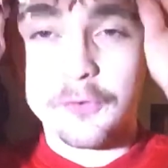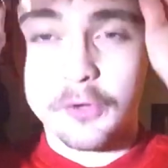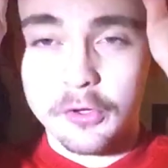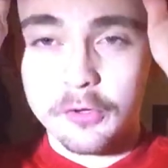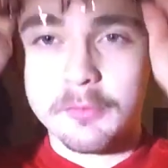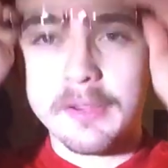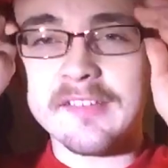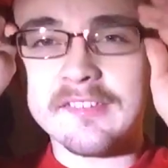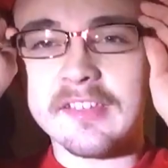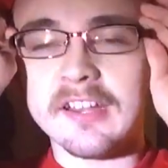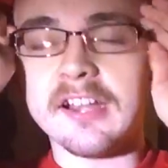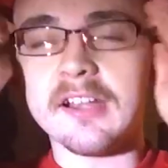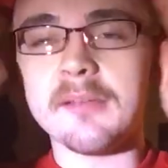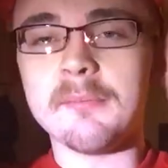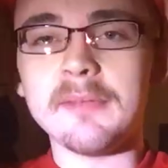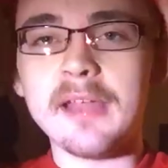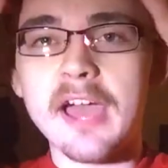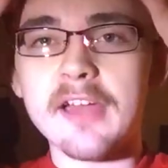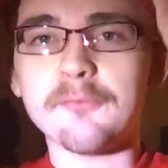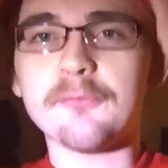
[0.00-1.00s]
for a reason and
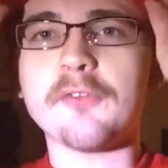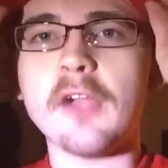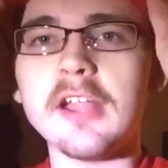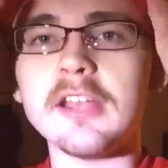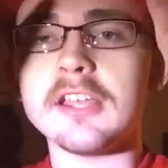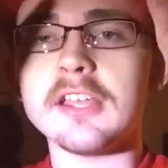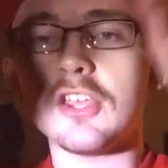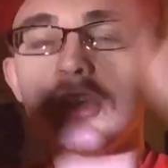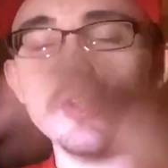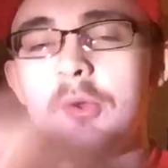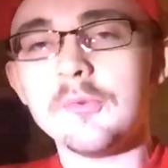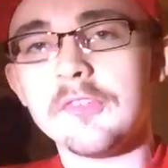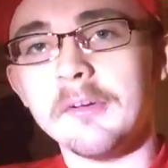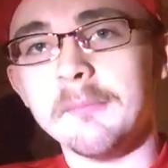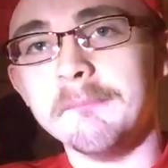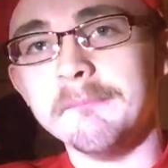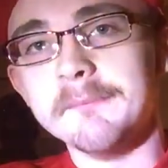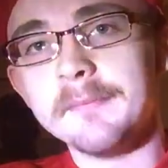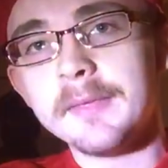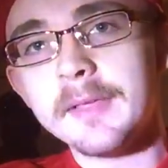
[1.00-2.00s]
I'm not afraid to use
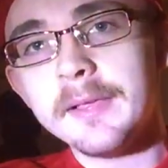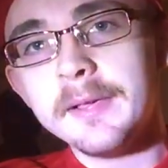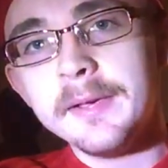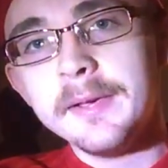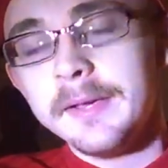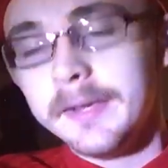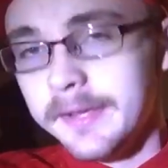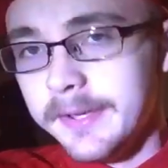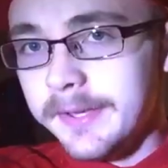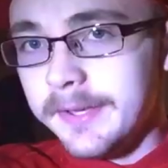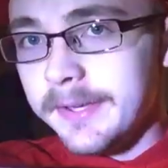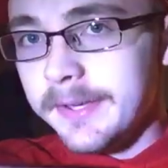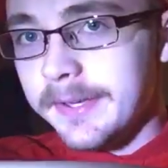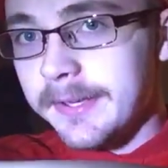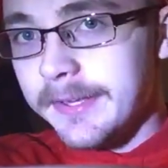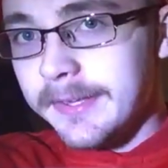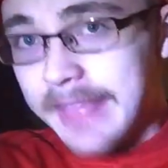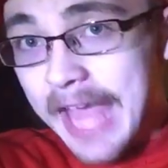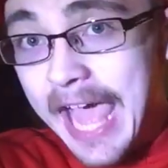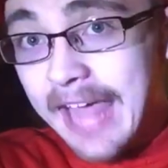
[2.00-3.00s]
them.
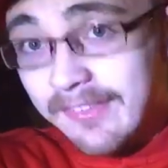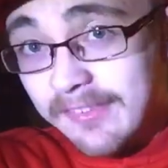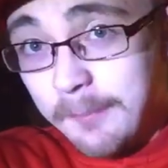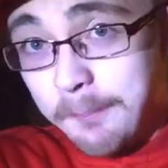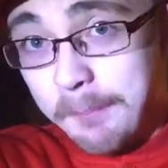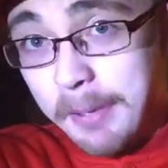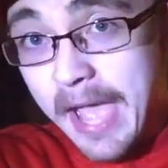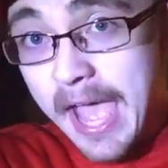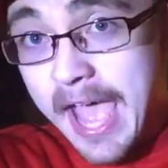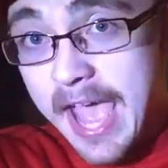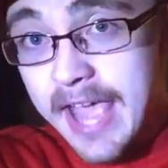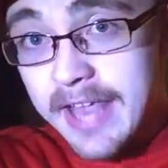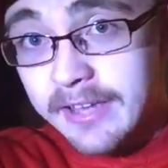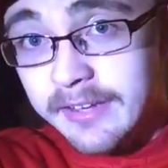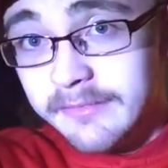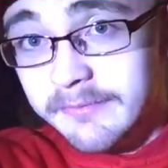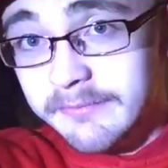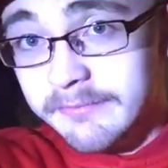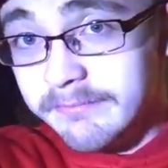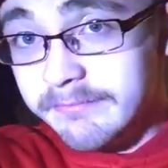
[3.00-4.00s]
That's a
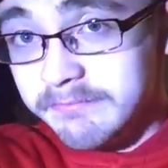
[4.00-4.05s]
pen.